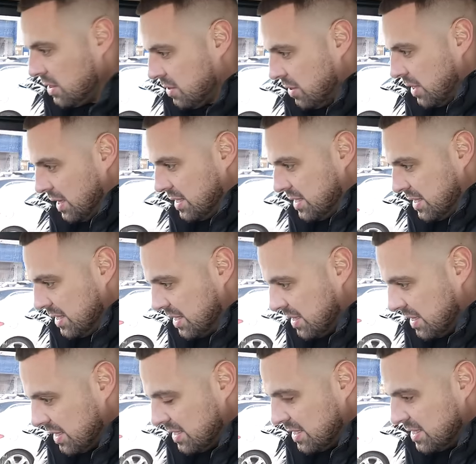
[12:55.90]
All right,
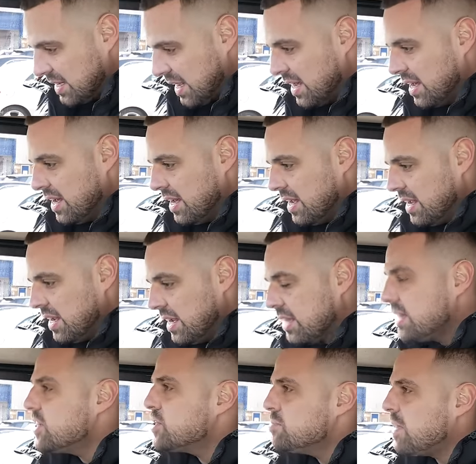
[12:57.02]
this is it.
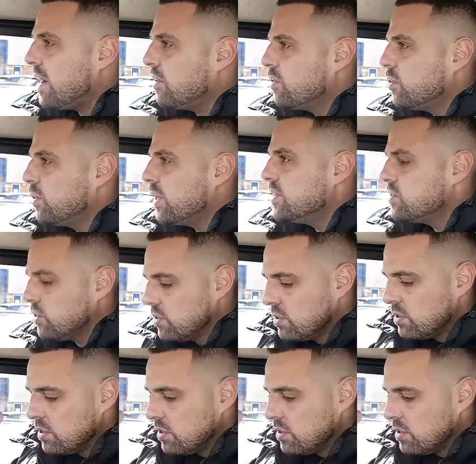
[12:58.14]
Ignition barrel is on